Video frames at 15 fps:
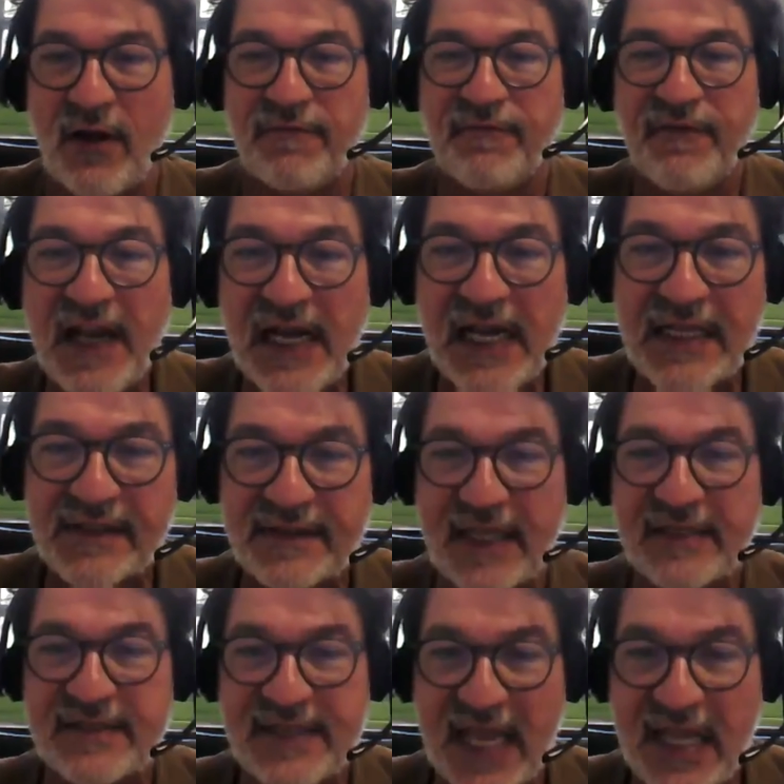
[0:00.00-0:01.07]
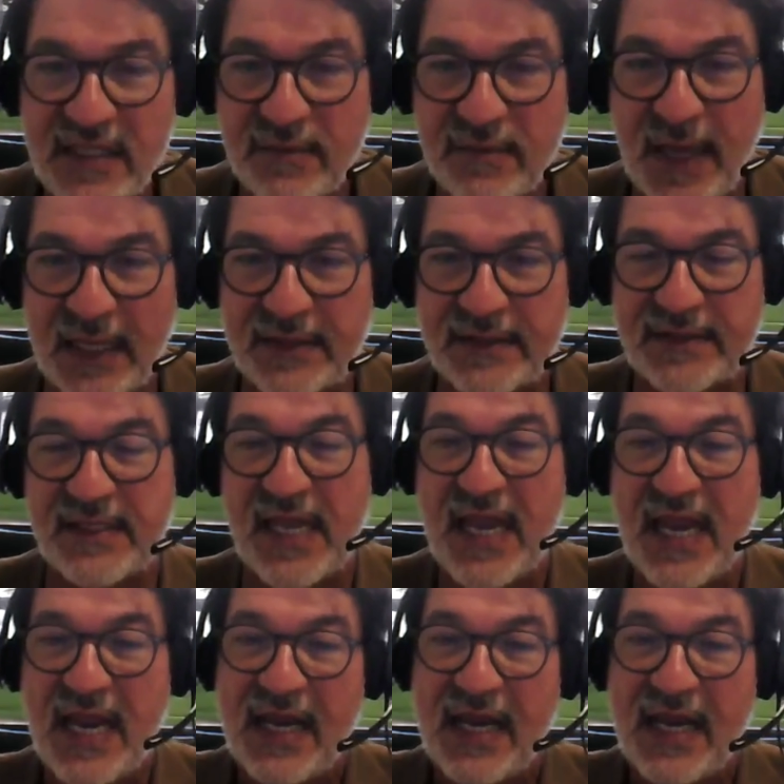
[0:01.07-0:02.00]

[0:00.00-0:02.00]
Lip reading: of feelings and sentiments